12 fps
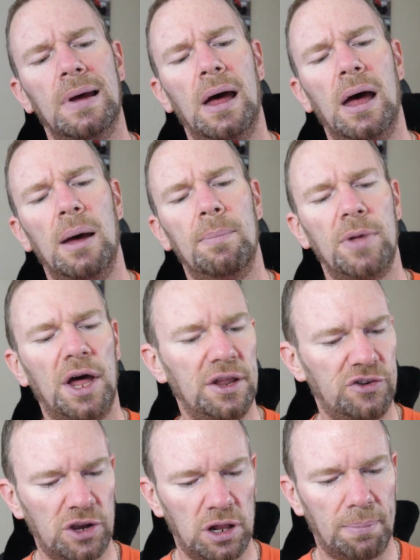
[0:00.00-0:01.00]
I didn't
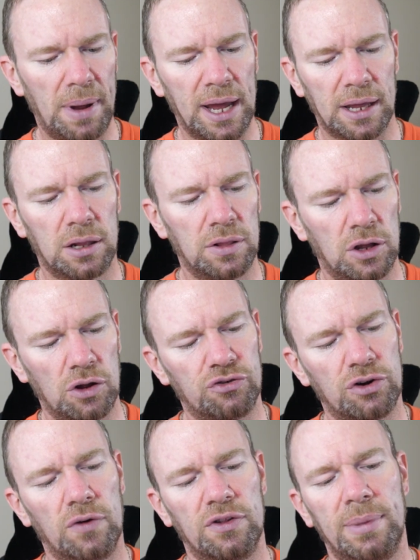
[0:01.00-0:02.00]
show you the back, the
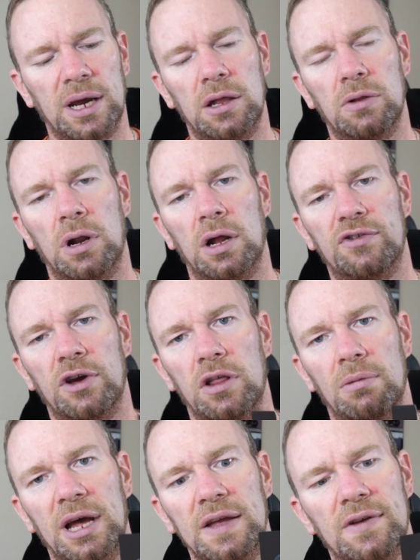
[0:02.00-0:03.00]
controls on the back of the other one, I'll show you
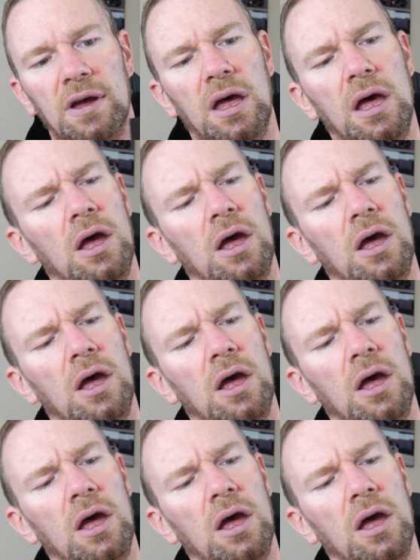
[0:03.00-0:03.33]
them later.